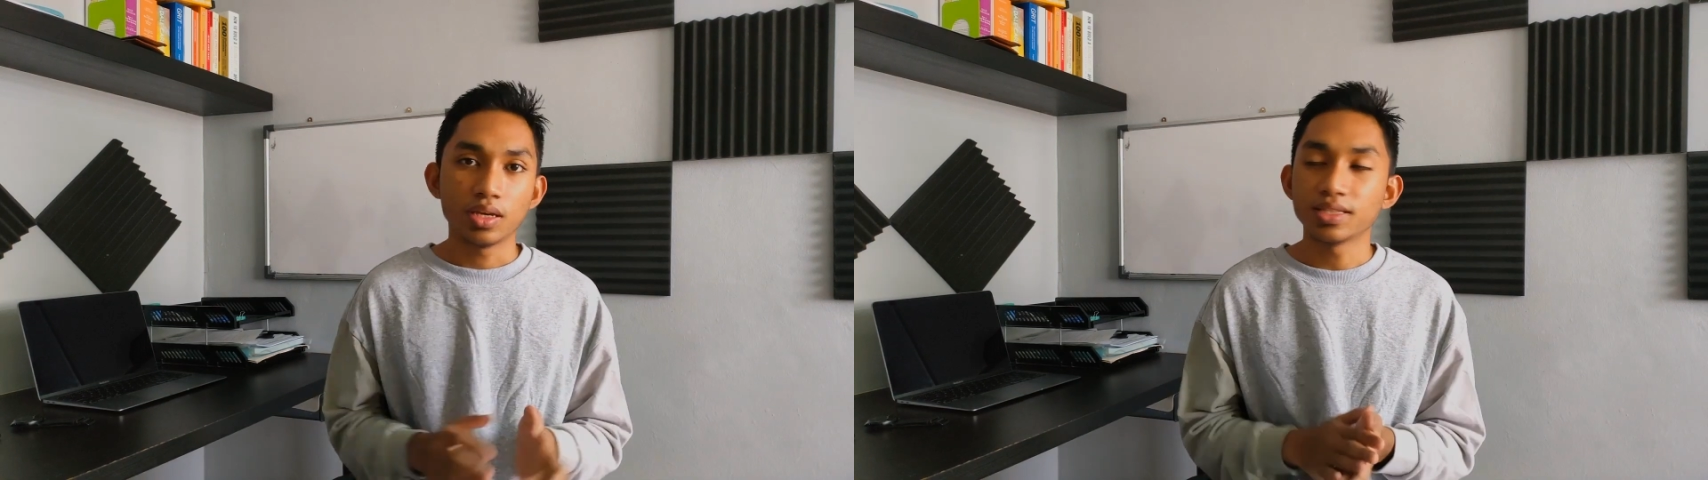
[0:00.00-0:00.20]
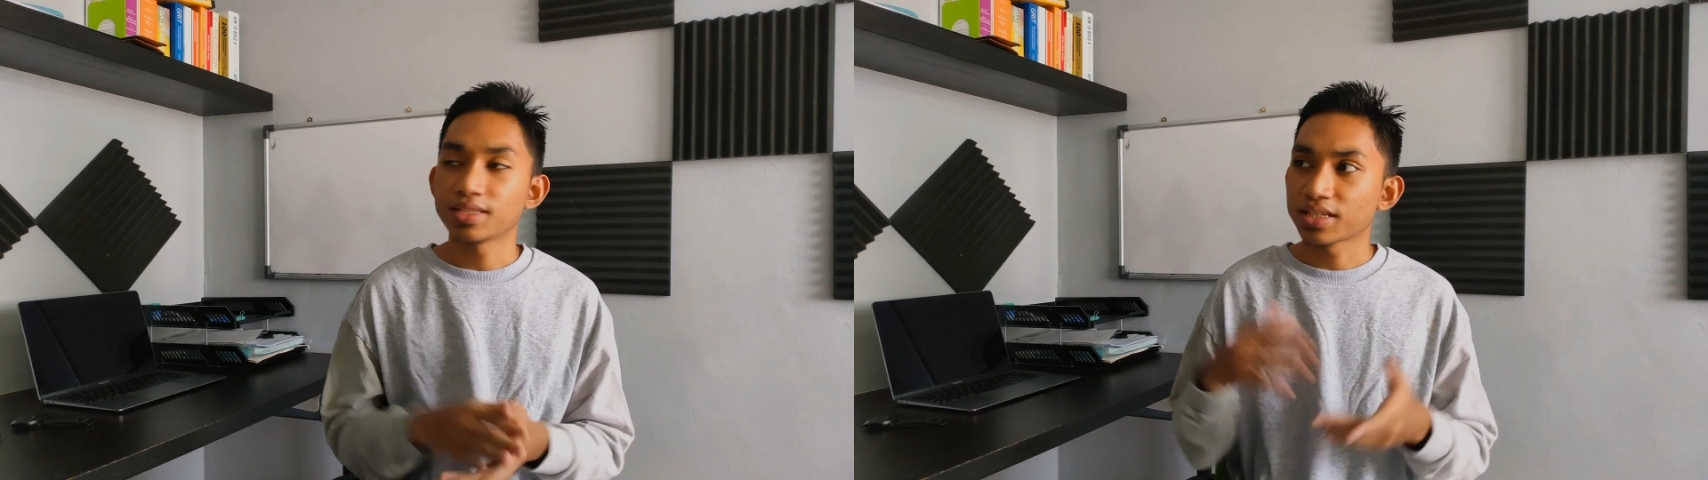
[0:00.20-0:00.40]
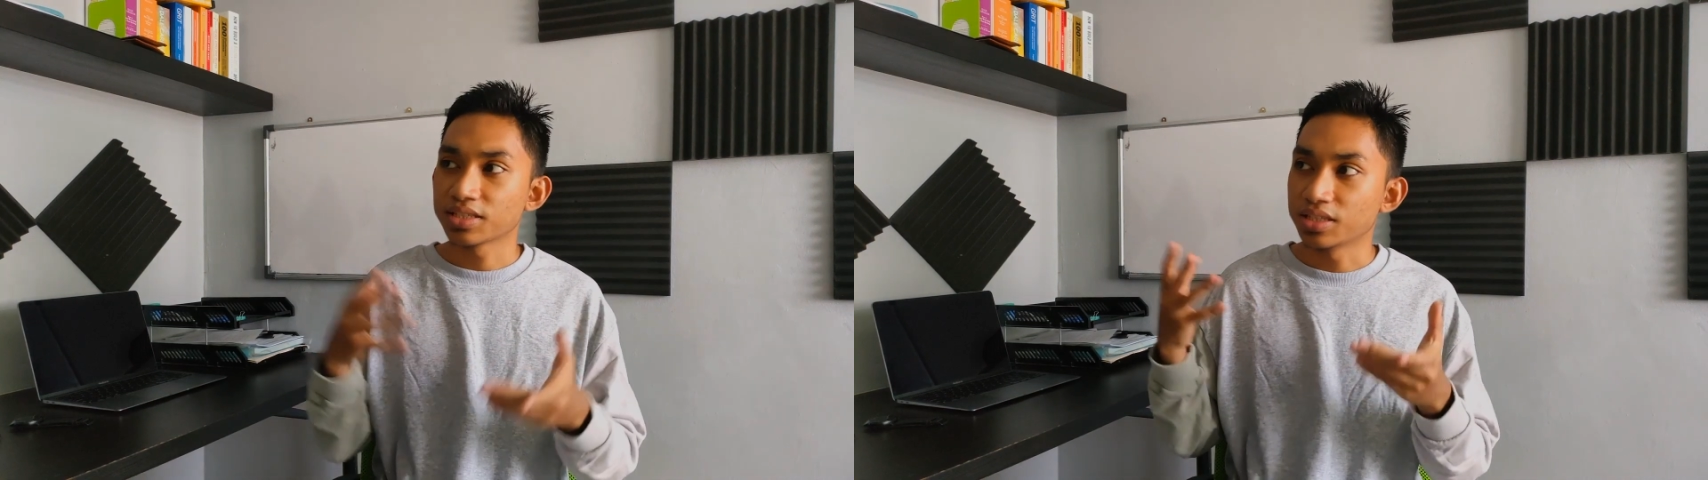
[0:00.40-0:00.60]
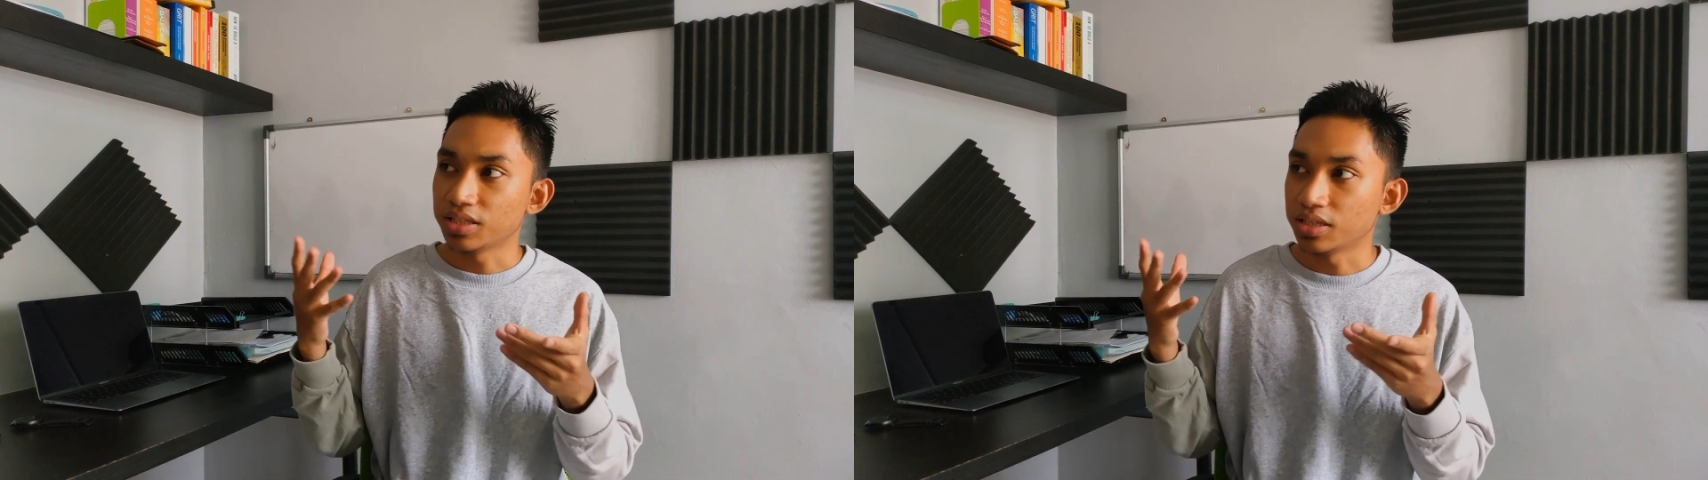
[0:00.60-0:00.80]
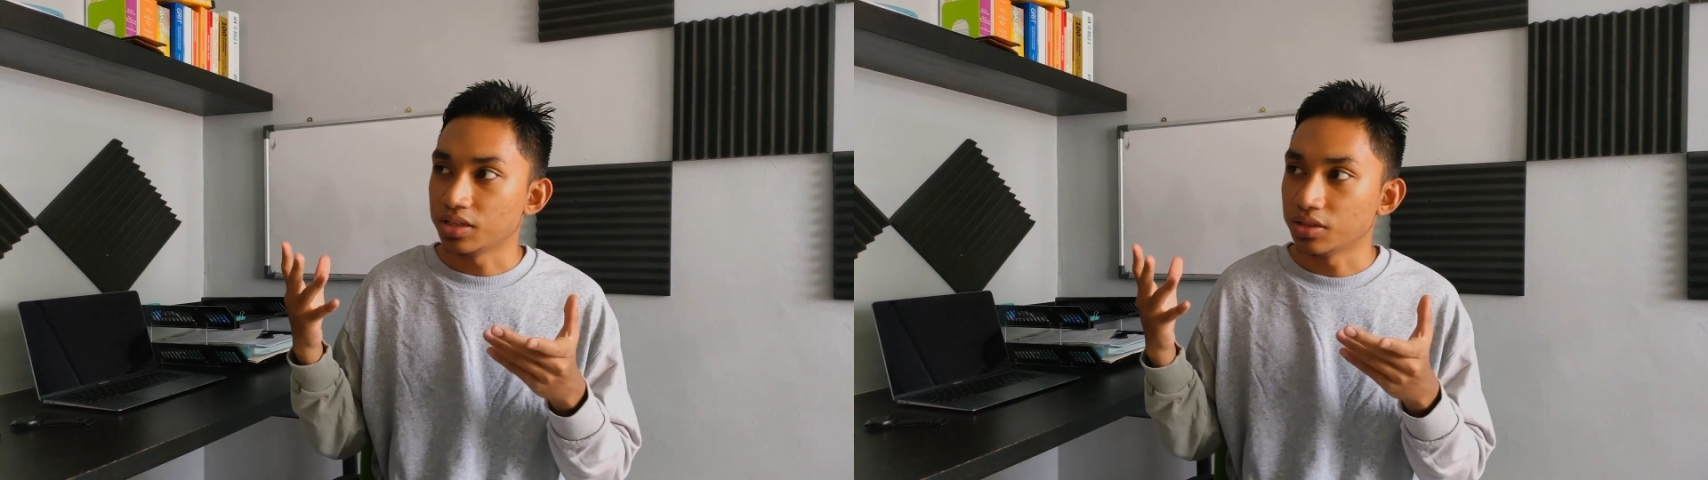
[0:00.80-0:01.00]
It is
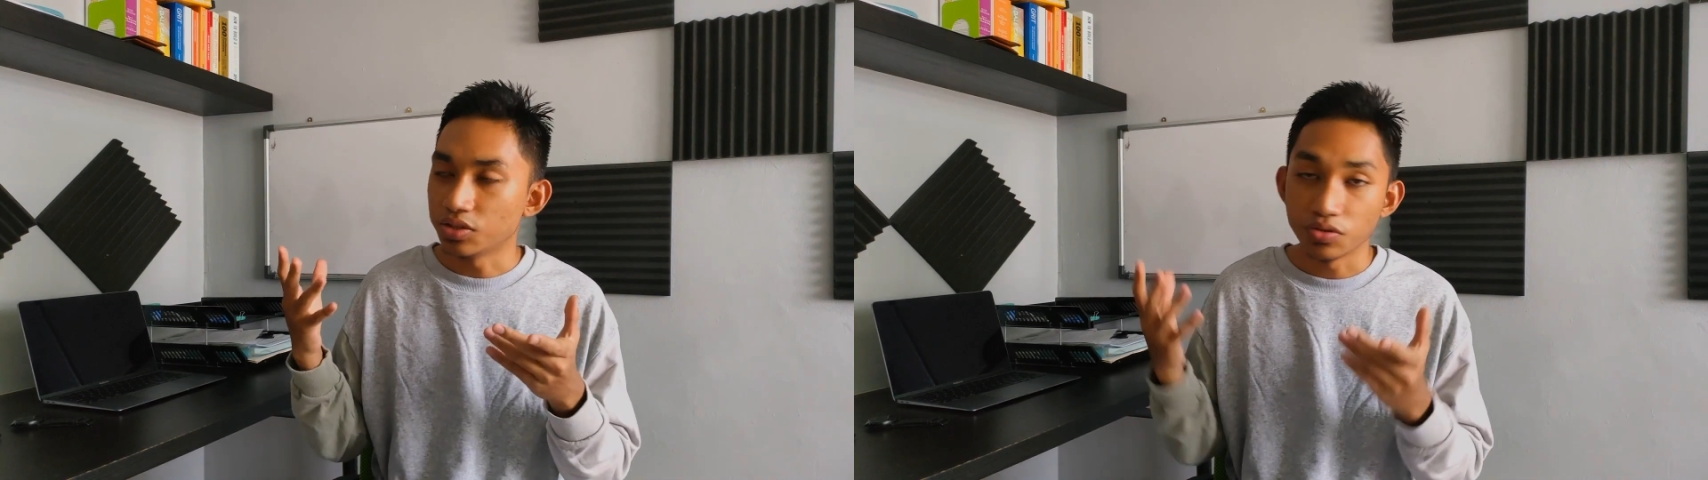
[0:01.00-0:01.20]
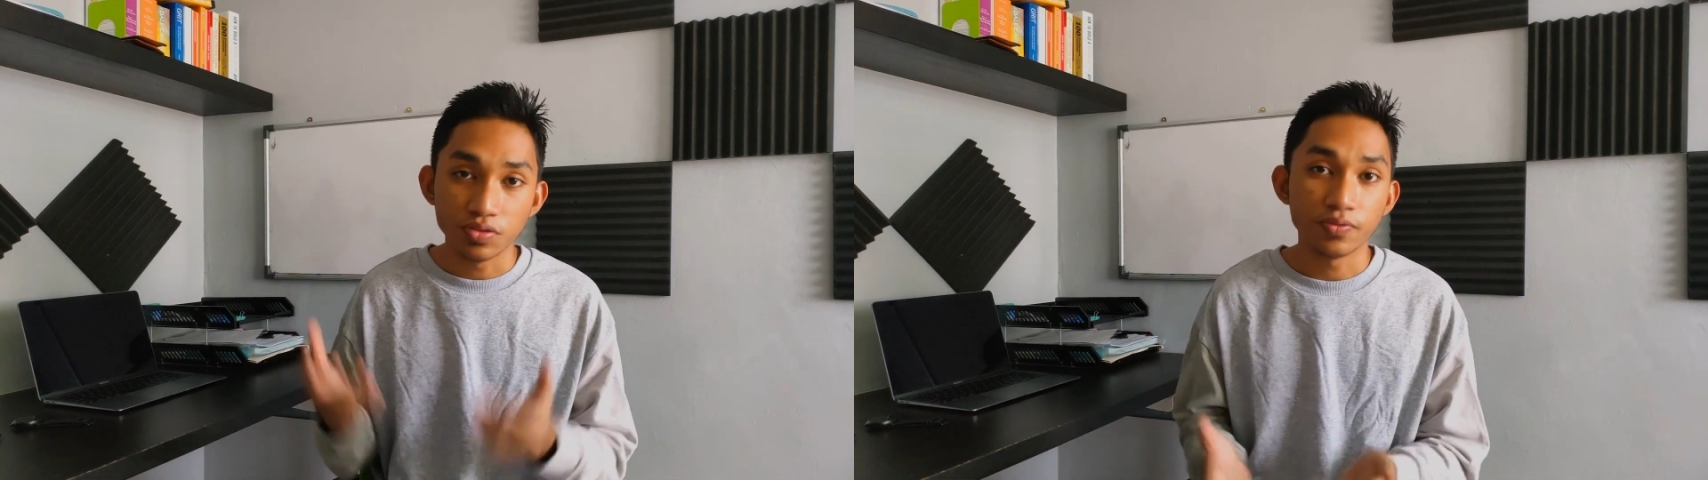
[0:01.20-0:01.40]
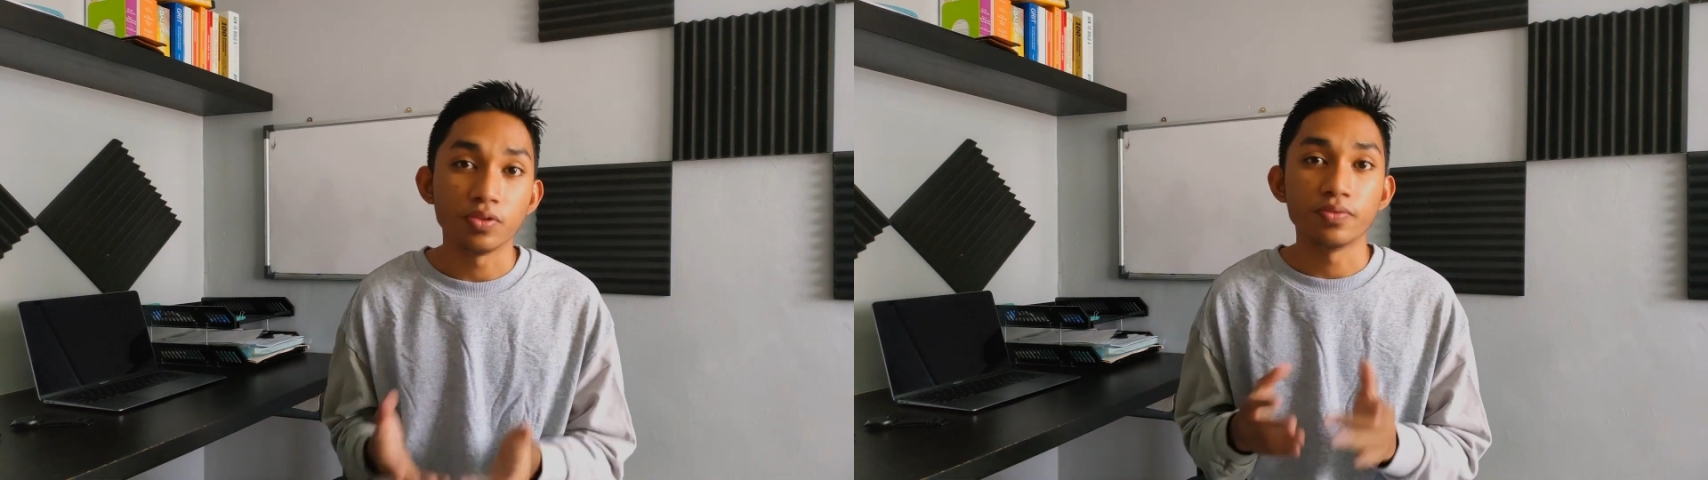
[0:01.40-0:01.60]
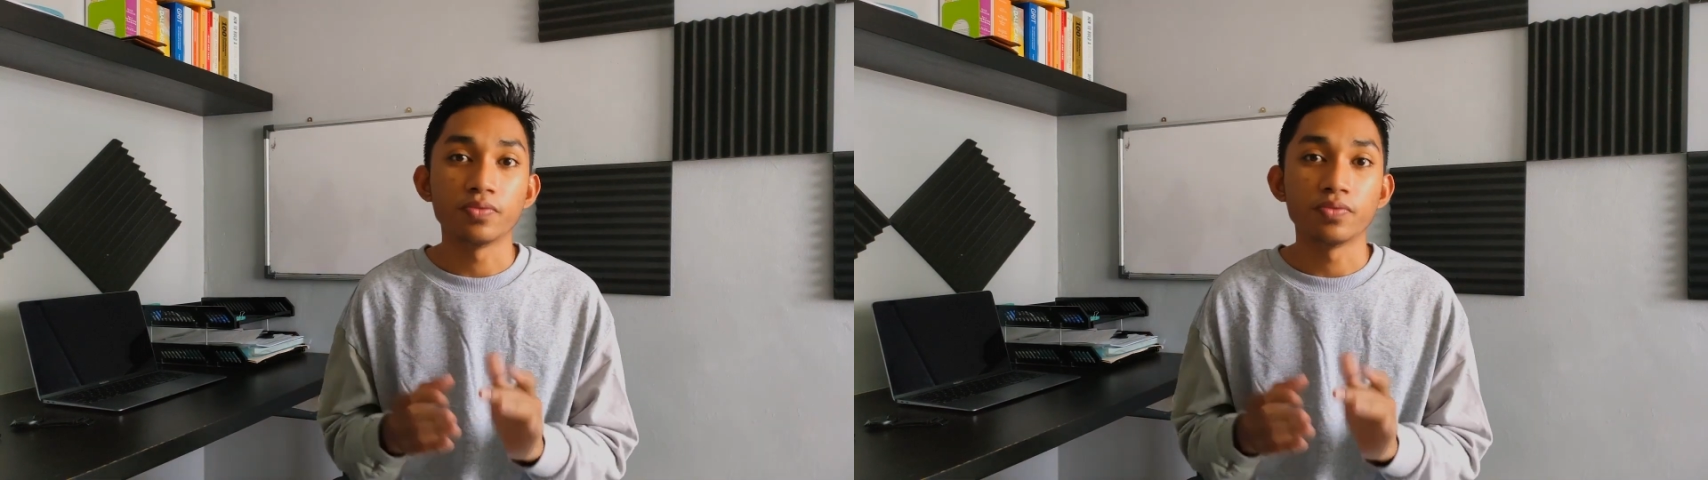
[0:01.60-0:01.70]
actually useful